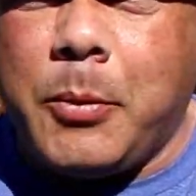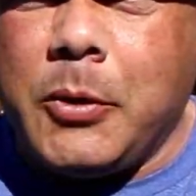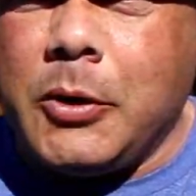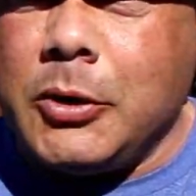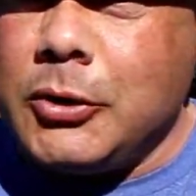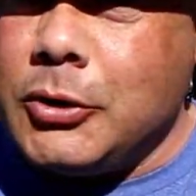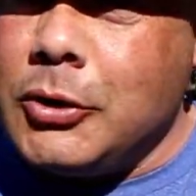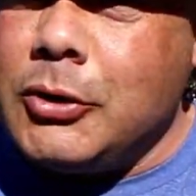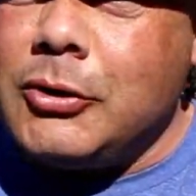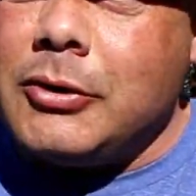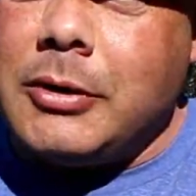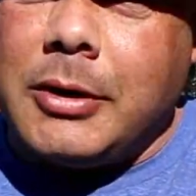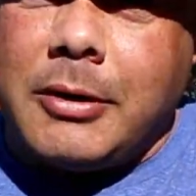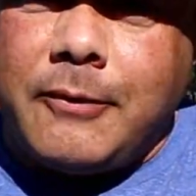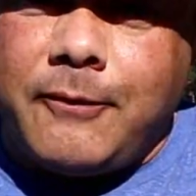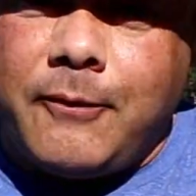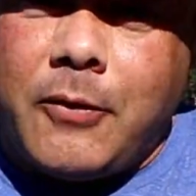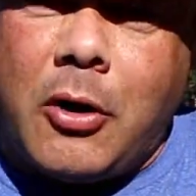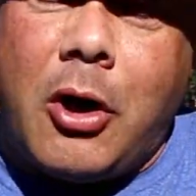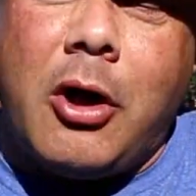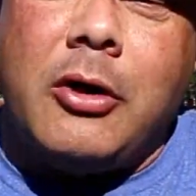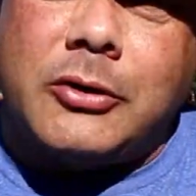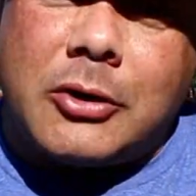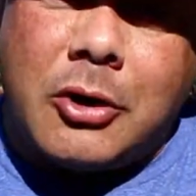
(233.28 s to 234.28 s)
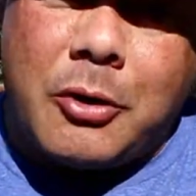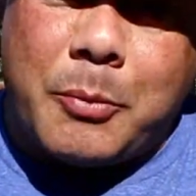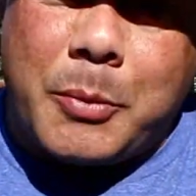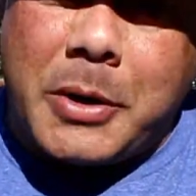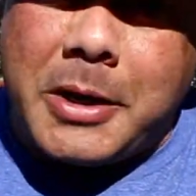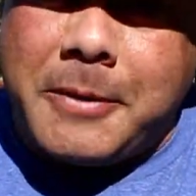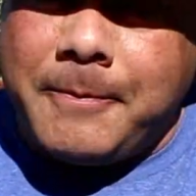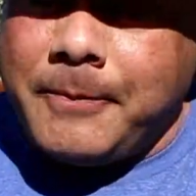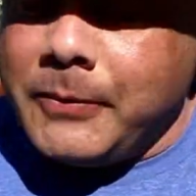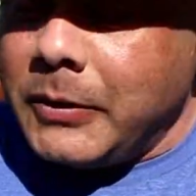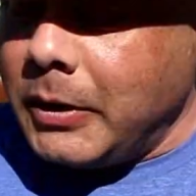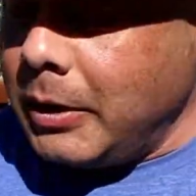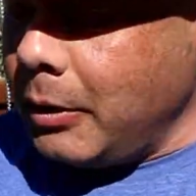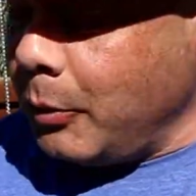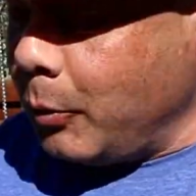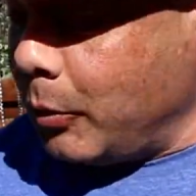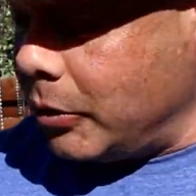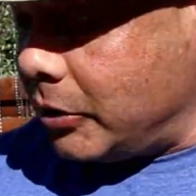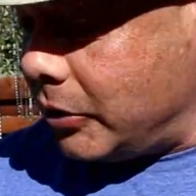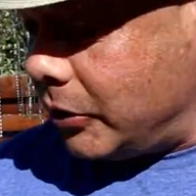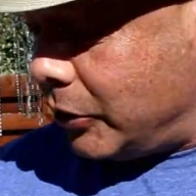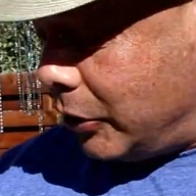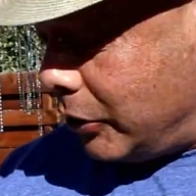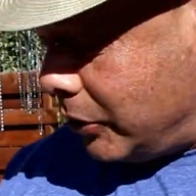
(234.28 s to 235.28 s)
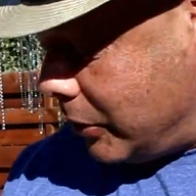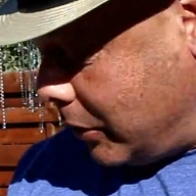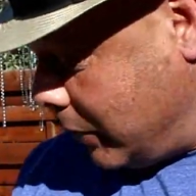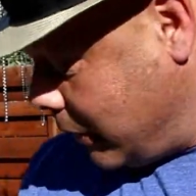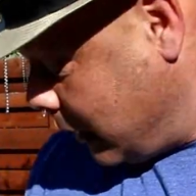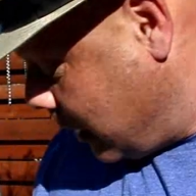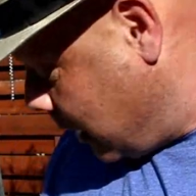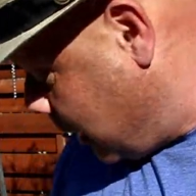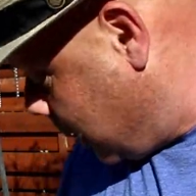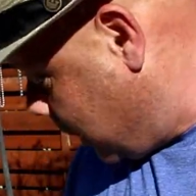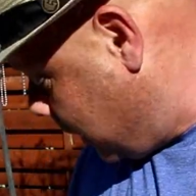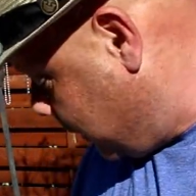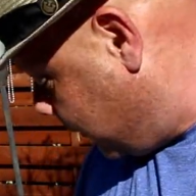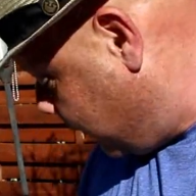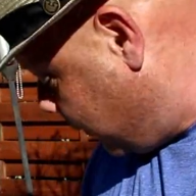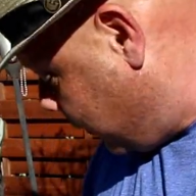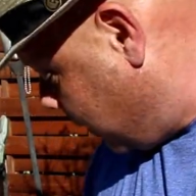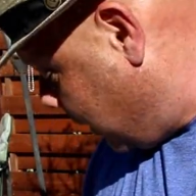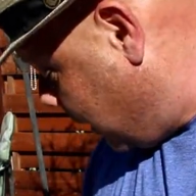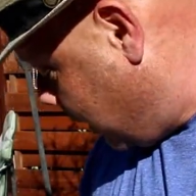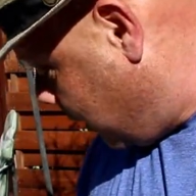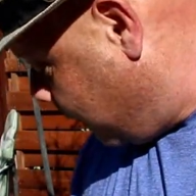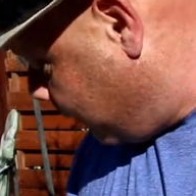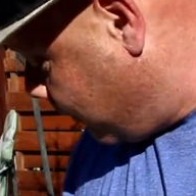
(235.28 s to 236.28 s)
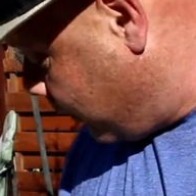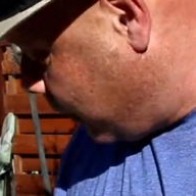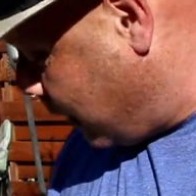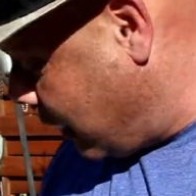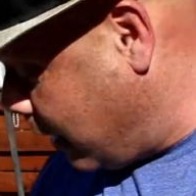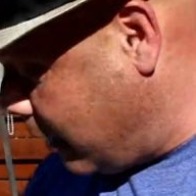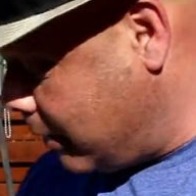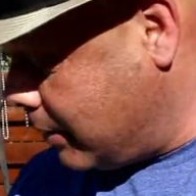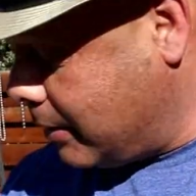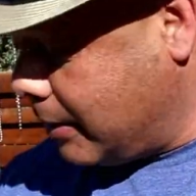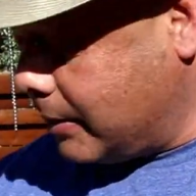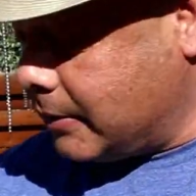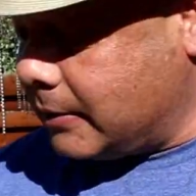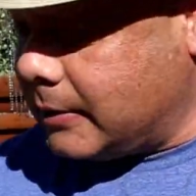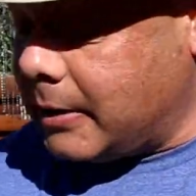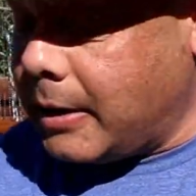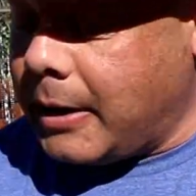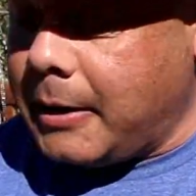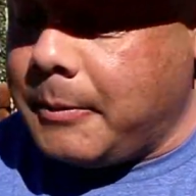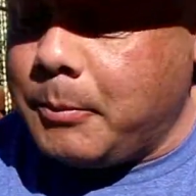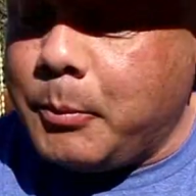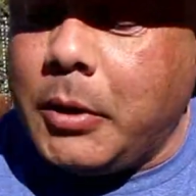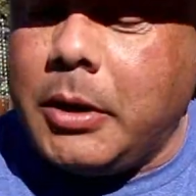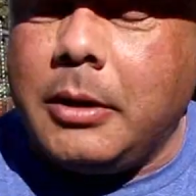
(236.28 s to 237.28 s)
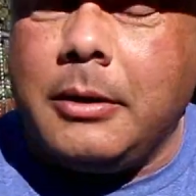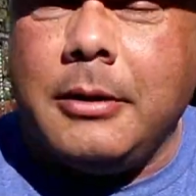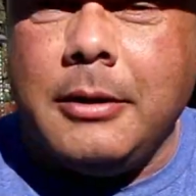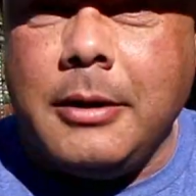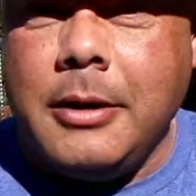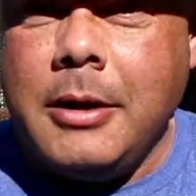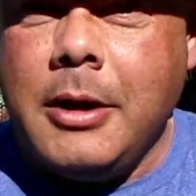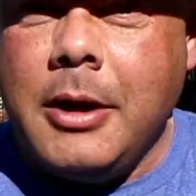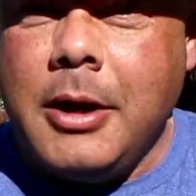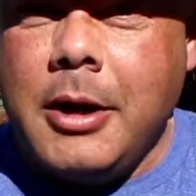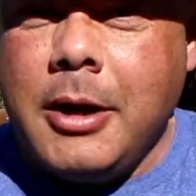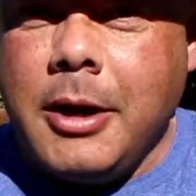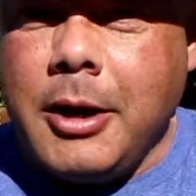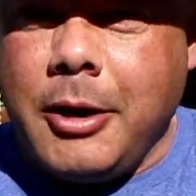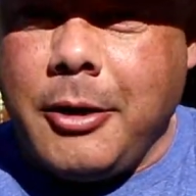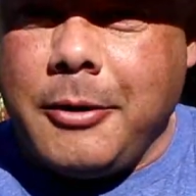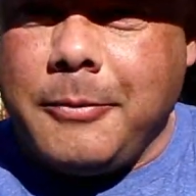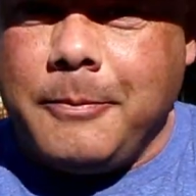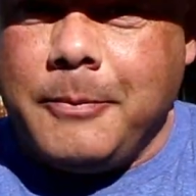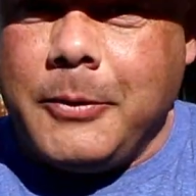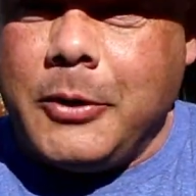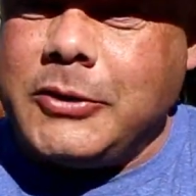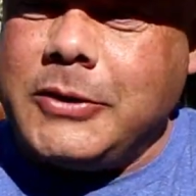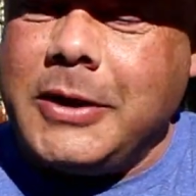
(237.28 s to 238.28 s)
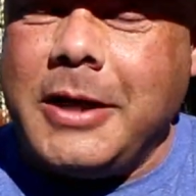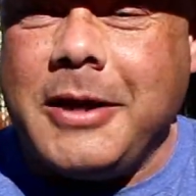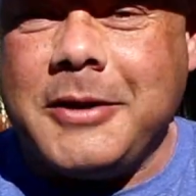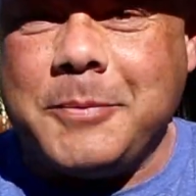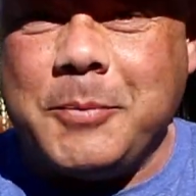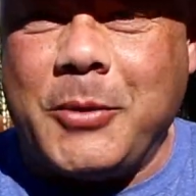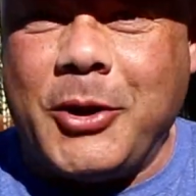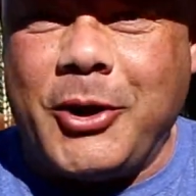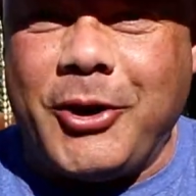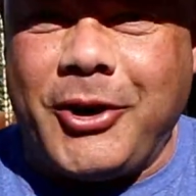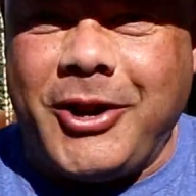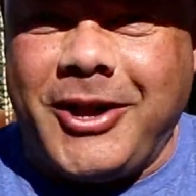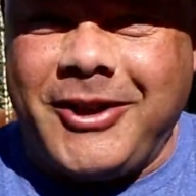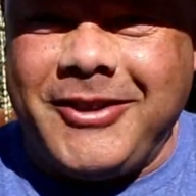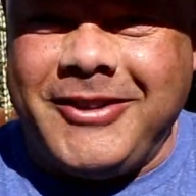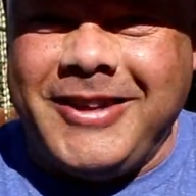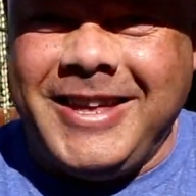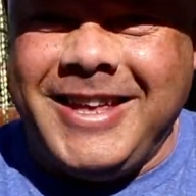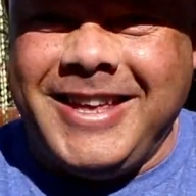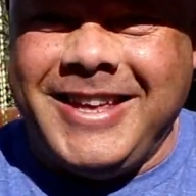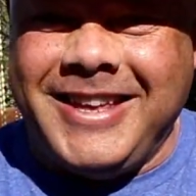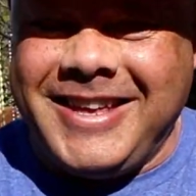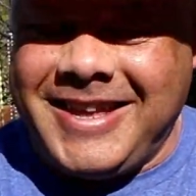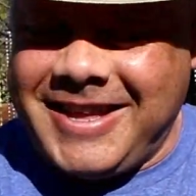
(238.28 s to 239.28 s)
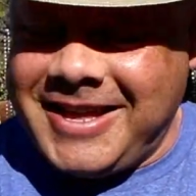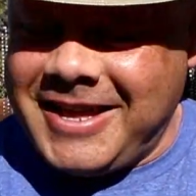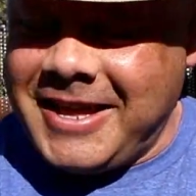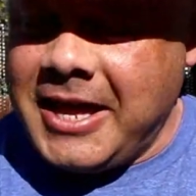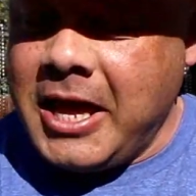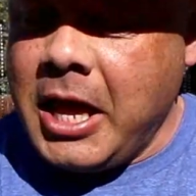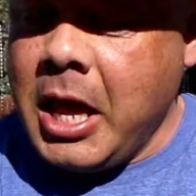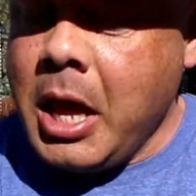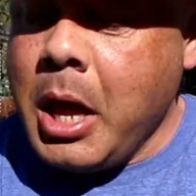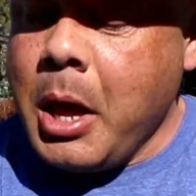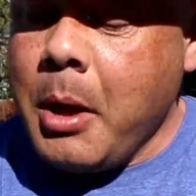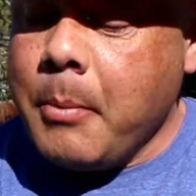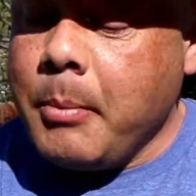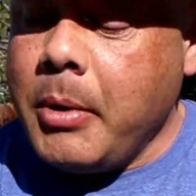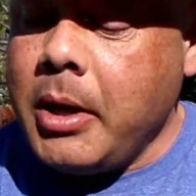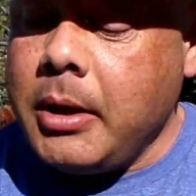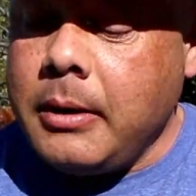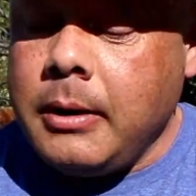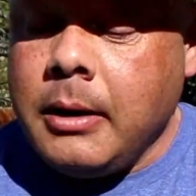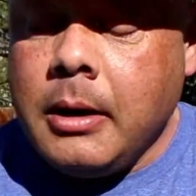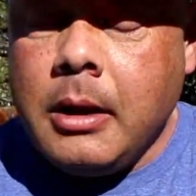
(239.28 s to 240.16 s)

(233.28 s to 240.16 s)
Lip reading: it because usually it falls on me, which is usually the case for that it does that. But here, they're saying it's better now. But